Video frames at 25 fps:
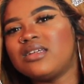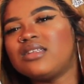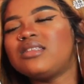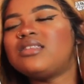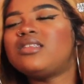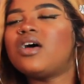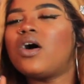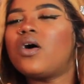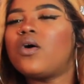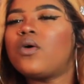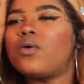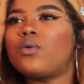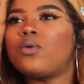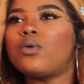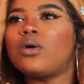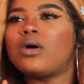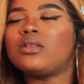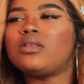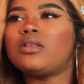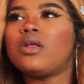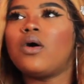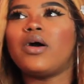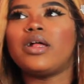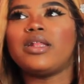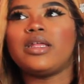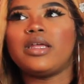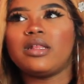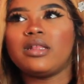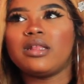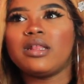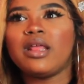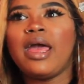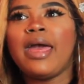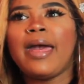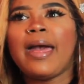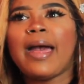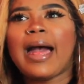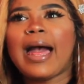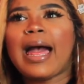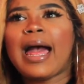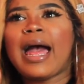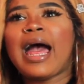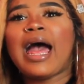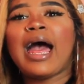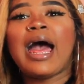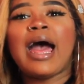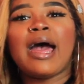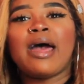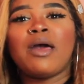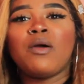No I didn't.
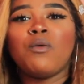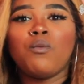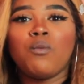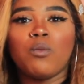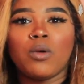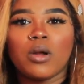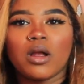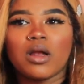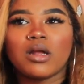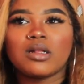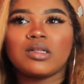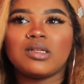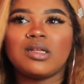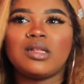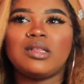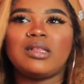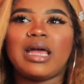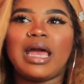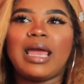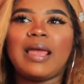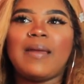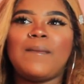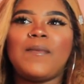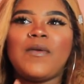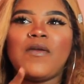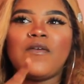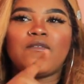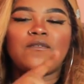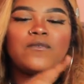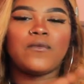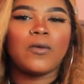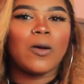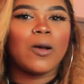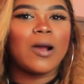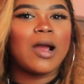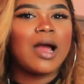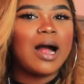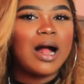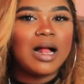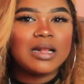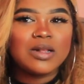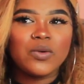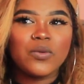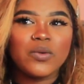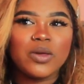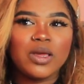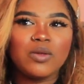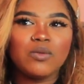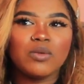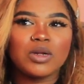I worked the night before
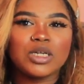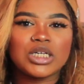Halloween,